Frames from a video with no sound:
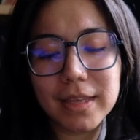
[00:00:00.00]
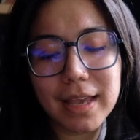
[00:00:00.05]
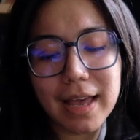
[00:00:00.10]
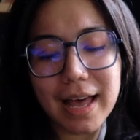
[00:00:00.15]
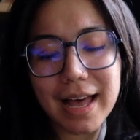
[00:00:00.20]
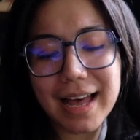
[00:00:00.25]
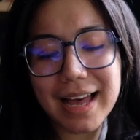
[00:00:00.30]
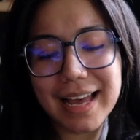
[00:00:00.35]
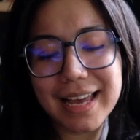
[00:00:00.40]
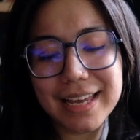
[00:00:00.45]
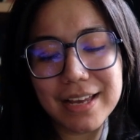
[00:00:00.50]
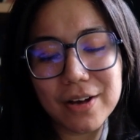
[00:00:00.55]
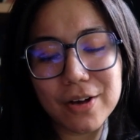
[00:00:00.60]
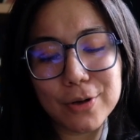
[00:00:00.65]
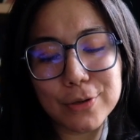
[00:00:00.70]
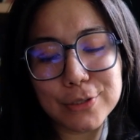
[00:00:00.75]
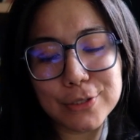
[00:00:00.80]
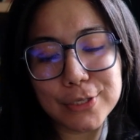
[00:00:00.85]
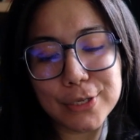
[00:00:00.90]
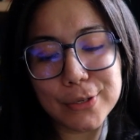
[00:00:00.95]
I
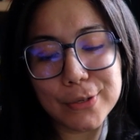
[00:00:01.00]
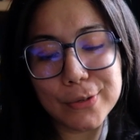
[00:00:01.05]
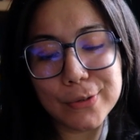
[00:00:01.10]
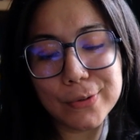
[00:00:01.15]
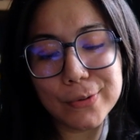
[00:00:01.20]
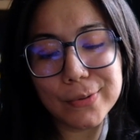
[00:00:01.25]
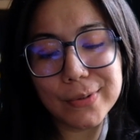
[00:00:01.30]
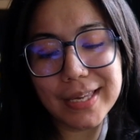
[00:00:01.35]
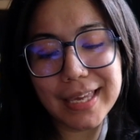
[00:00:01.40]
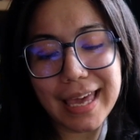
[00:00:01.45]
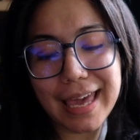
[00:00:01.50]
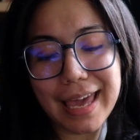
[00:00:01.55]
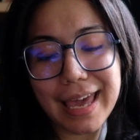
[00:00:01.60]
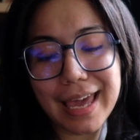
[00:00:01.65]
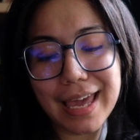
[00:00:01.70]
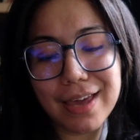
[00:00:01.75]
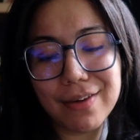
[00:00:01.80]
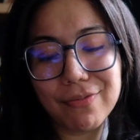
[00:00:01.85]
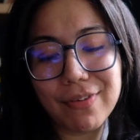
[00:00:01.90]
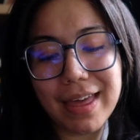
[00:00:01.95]
also
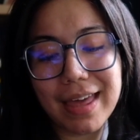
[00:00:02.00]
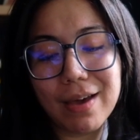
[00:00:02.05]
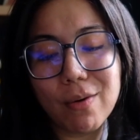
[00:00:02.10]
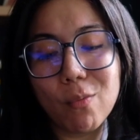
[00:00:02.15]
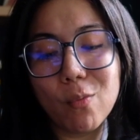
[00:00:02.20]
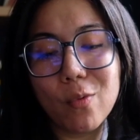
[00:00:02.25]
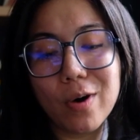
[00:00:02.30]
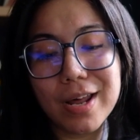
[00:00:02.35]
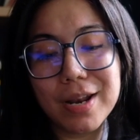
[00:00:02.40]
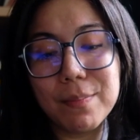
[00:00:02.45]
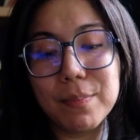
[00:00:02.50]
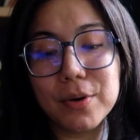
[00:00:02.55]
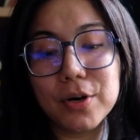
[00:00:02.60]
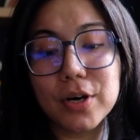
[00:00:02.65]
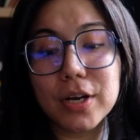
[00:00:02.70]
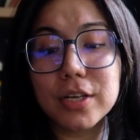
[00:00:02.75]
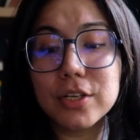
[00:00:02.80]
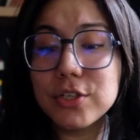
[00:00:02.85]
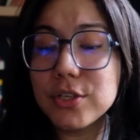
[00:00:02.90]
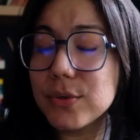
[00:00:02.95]
gave 1
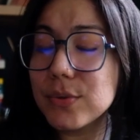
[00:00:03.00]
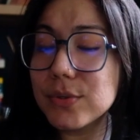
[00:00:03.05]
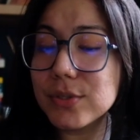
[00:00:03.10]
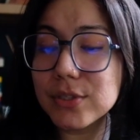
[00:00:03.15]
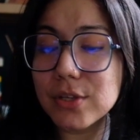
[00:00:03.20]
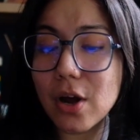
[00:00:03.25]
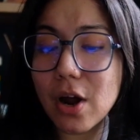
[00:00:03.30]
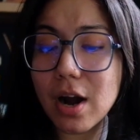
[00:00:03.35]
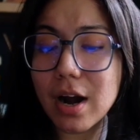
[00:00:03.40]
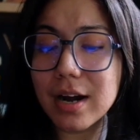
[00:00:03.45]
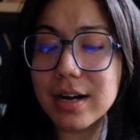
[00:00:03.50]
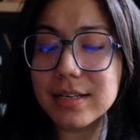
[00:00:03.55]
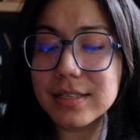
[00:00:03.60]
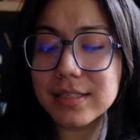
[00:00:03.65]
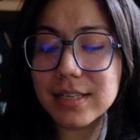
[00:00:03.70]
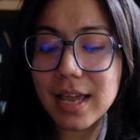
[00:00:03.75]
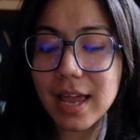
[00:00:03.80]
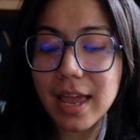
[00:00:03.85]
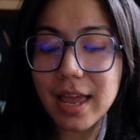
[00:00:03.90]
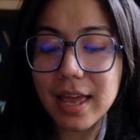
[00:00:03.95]
book 2 stars,